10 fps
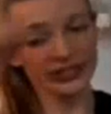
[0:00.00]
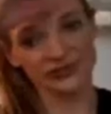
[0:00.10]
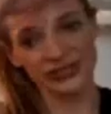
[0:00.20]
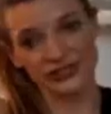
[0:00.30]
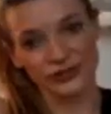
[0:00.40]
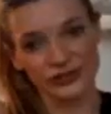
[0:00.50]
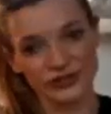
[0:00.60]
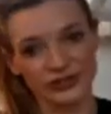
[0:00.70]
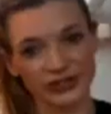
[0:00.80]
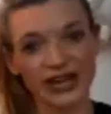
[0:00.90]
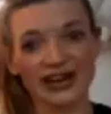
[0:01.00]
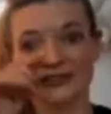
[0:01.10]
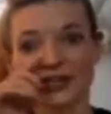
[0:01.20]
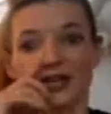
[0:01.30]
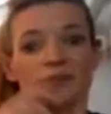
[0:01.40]
face towards the left,
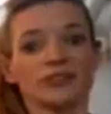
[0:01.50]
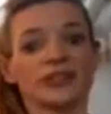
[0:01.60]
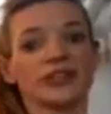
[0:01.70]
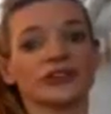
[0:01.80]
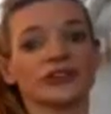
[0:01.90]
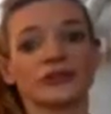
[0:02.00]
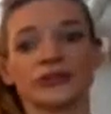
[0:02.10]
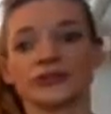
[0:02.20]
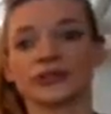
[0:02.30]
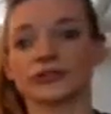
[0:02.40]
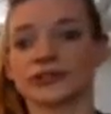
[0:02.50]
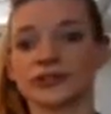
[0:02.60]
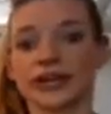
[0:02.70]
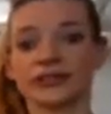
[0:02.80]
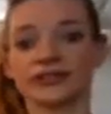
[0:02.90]
but then your torso
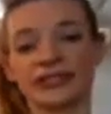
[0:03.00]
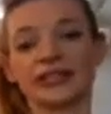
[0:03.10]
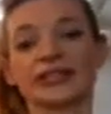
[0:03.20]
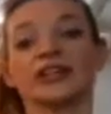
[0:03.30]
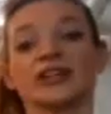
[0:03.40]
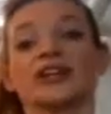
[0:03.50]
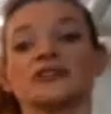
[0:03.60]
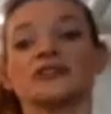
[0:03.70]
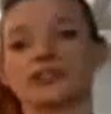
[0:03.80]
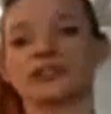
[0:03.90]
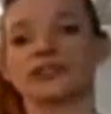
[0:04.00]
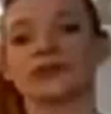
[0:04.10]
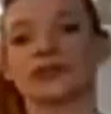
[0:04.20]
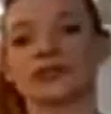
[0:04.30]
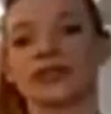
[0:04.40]
slightly faces
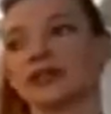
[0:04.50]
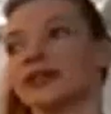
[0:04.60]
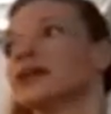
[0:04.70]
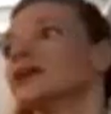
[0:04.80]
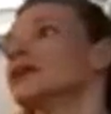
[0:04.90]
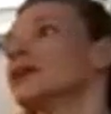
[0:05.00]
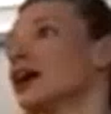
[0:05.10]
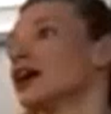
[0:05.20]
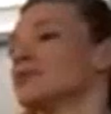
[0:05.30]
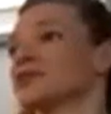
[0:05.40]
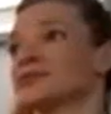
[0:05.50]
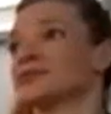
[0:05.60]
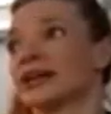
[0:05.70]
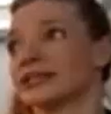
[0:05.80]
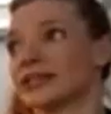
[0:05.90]
towards the
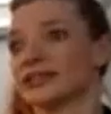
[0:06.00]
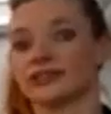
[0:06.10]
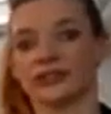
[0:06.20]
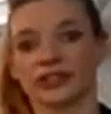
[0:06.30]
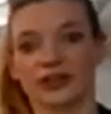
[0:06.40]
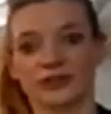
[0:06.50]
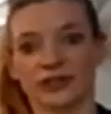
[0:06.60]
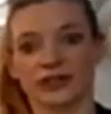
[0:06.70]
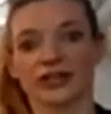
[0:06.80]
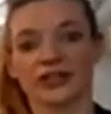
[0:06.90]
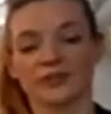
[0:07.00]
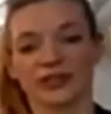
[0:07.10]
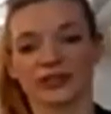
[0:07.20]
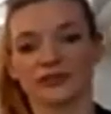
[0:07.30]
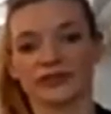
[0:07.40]
front, and you look over the
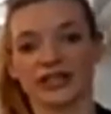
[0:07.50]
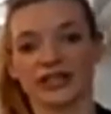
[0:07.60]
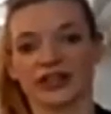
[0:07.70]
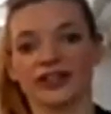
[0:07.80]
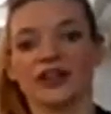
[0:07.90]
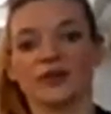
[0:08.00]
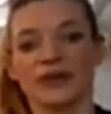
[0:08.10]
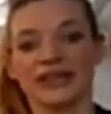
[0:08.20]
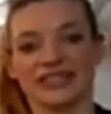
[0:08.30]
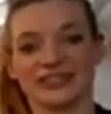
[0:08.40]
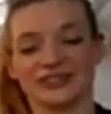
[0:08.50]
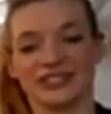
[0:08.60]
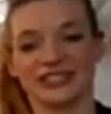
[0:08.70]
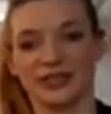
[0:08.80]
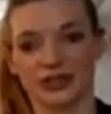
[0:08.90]
middle finger. Bend even
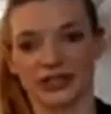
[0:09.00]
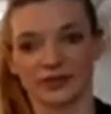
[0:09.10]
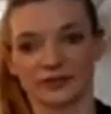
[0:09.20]
deeper.